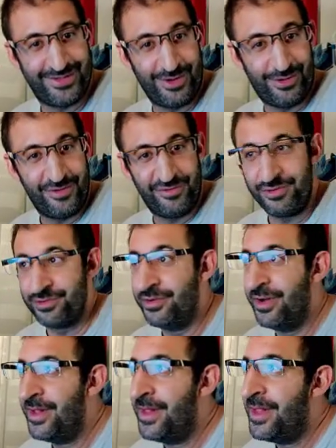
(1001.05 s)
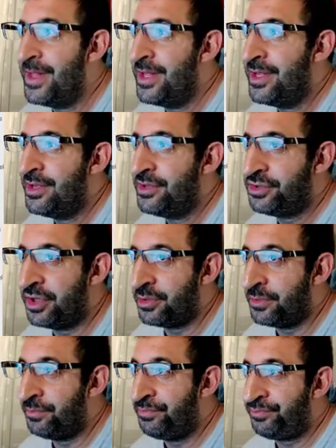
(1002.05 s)
Zero revenue.
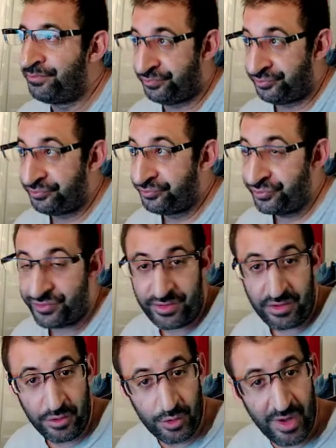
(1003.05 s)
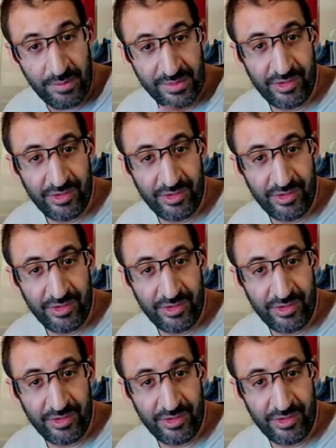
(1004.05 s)
So to